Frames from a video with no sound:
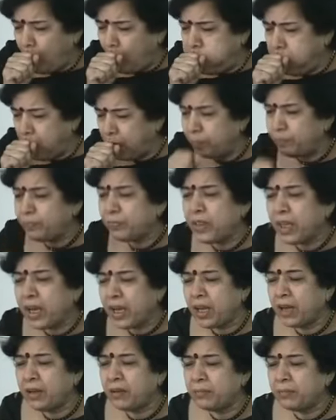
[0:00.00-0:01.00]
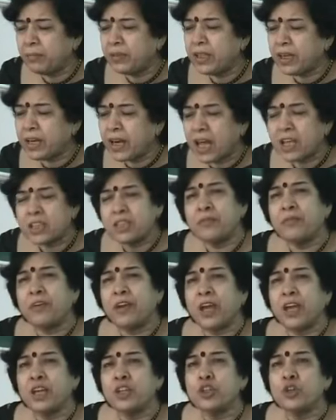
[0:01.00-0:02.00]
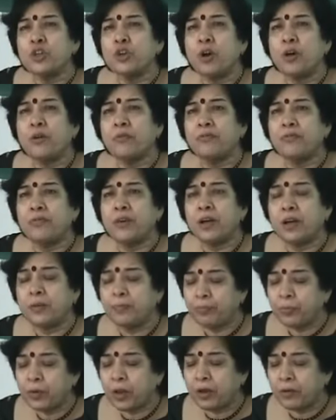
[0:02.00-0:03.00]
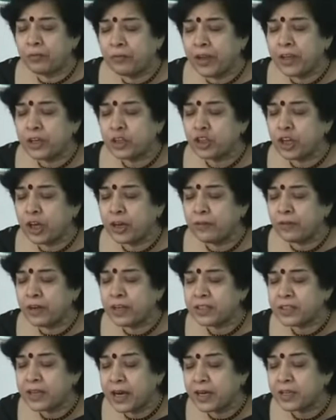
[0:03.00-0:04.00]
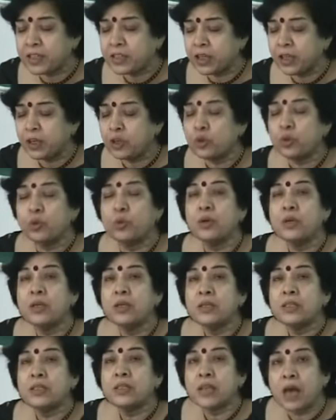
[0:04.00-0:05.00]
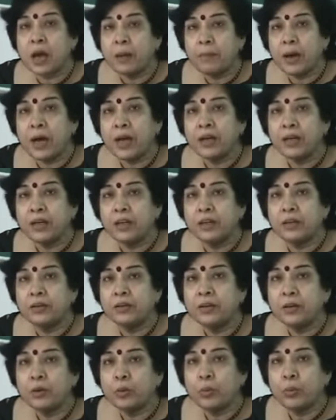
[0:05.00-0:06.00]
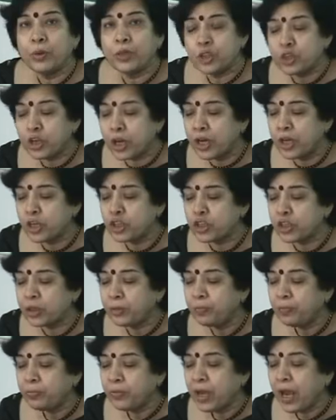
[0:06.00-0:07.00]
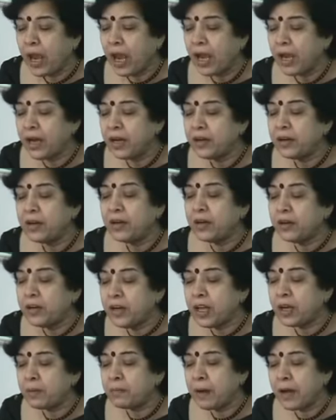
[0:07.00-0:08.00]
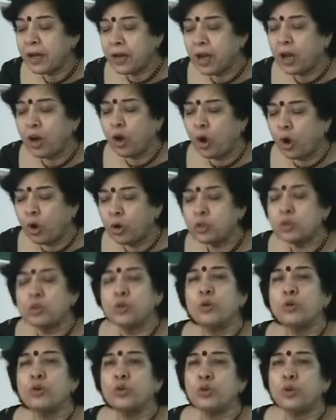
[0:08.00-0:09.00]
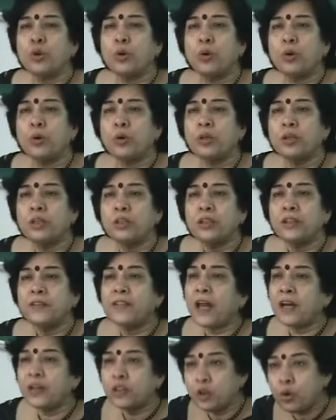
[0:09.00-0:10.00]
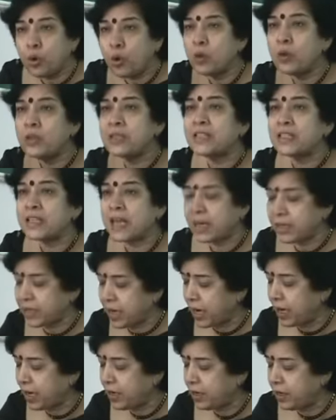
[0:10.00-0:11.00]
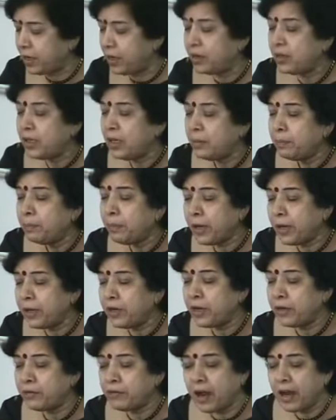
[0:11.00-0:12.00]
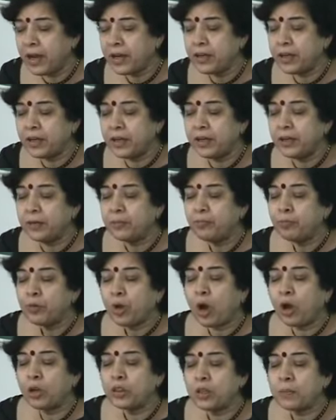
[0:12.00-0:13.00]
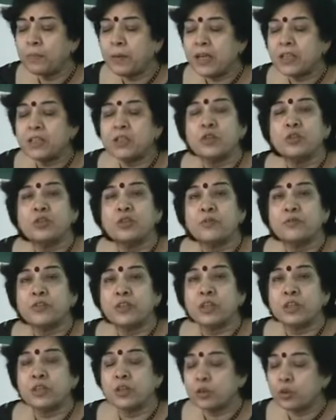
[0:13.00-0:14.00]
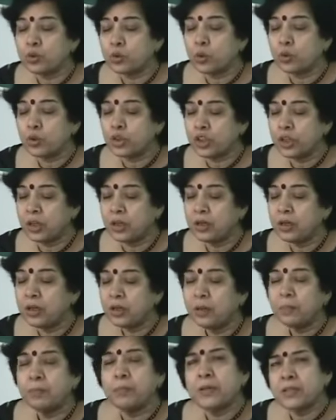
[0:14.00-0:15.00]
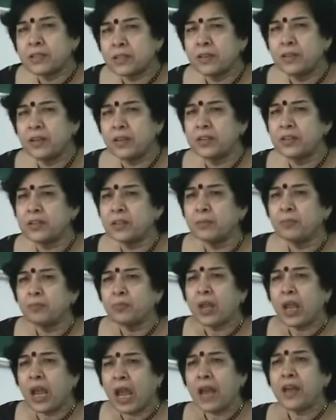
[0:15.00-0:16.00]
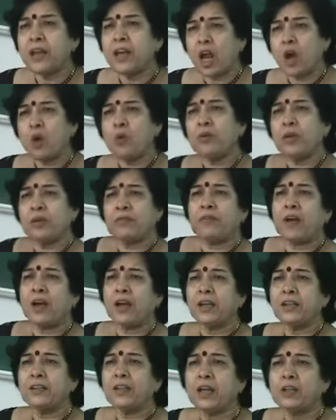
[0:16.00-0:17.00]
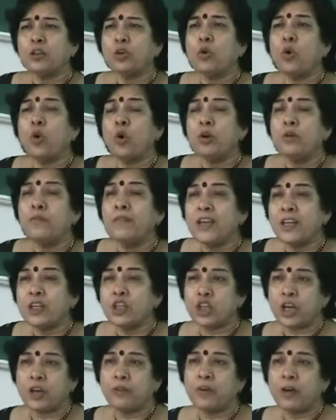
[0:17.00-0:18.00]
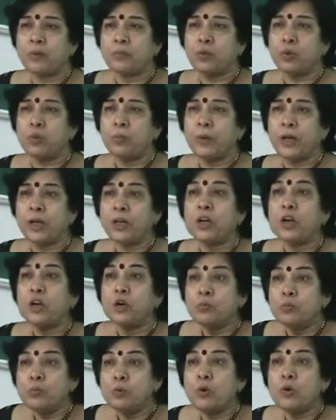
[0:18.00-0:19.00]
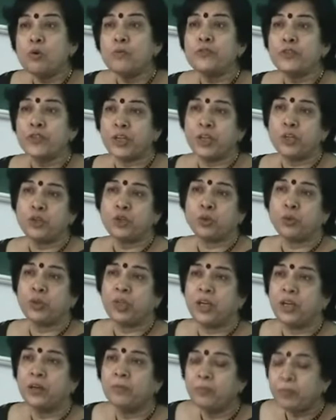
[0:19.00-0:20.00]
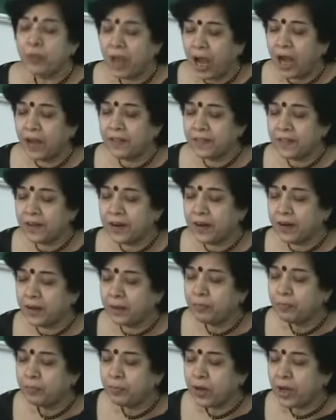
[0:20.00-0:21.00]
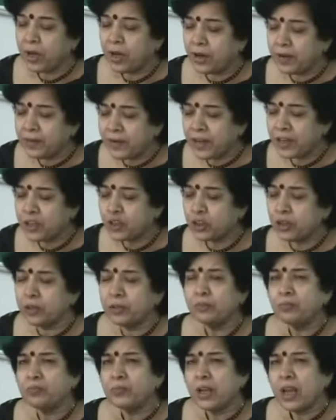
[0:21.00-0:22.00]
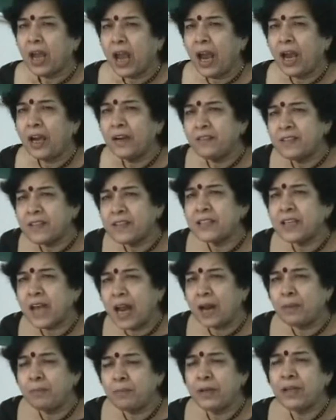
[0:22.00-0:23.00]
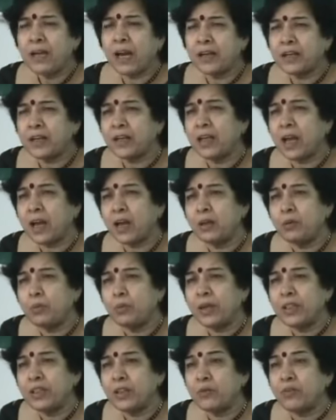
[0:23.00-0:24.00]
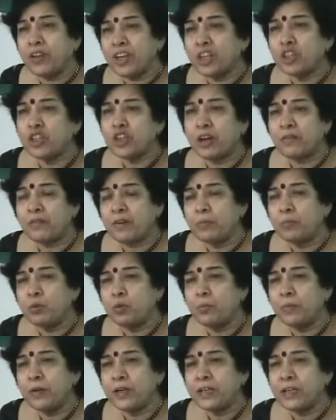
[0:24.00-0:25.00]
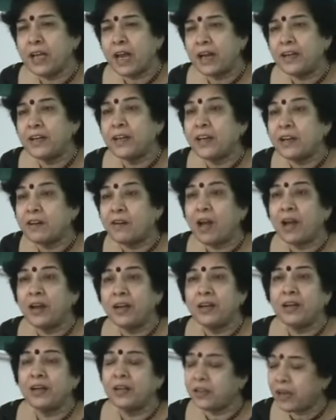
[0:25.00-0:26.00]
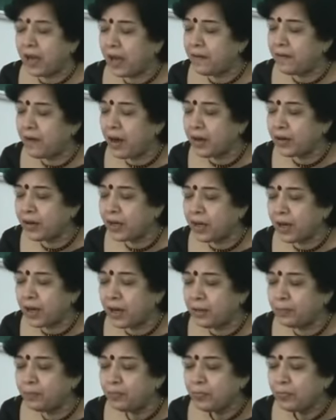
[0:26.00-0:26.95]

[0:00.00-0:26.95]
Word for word: the, the classification of um, Veer Shaiva sects into Samanya, Vishesh, and Nirbhara also showed that the whole sect had uh, been divided on the basis of certain social precedents. And now we find that the whole Veershaiva movement moves into the Andhra uh, region. And this happened at a time when the Veershaiva movement had declined in Karnataka.